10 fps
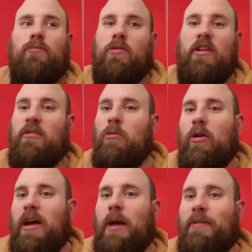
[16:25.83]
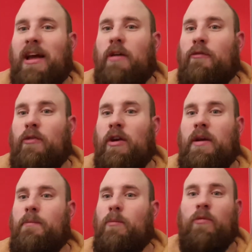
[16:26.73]
There's more games out for
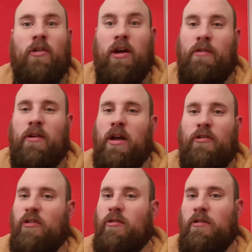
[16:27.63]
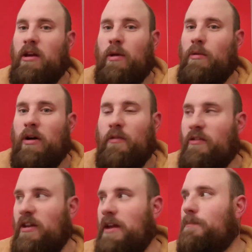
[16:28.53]
it that are just,
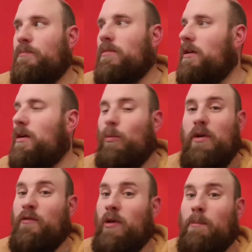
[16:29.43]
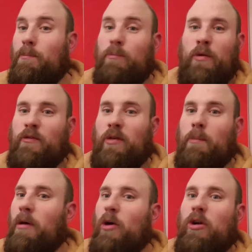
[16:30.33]
obviously we've got
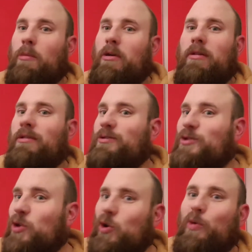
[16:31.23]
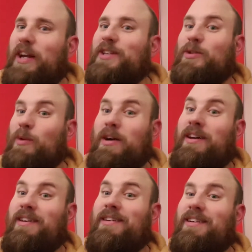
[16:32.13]
Pokemon 2 weeks
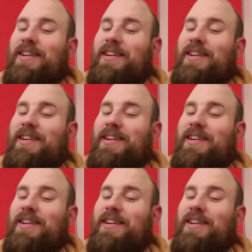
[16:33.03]
away.